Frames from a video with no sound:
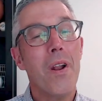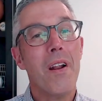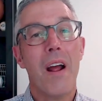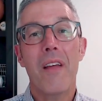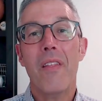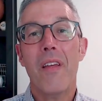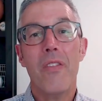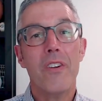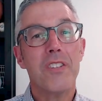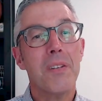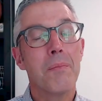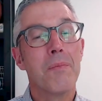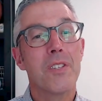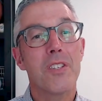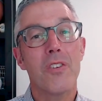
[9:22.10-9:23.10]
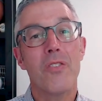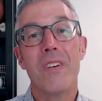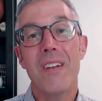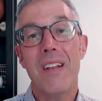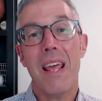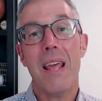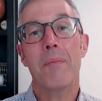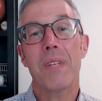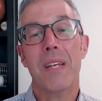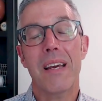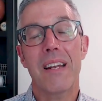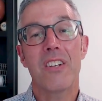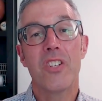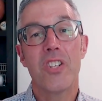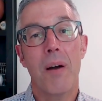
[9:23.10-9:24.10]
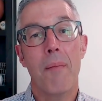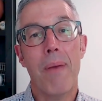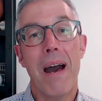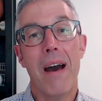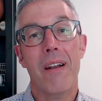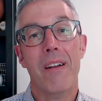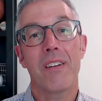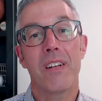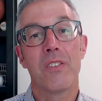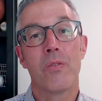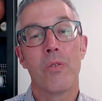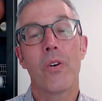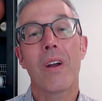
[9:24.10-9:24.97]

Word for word: are, are there some certain names that kind of jump out as real